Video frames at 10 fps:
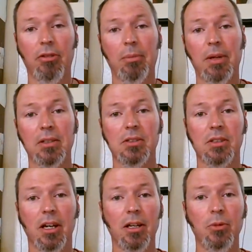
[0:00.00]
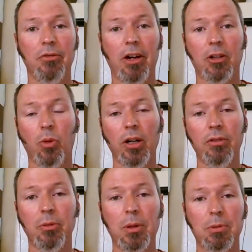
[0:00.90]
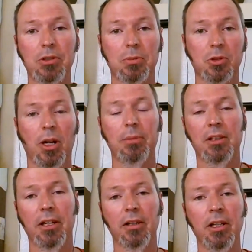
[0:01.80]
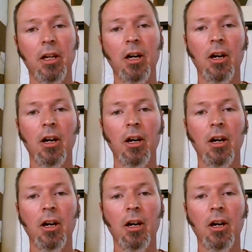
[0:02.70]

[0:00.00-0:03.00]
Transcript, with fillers: I may say. We've had quite a few people subscribing lately.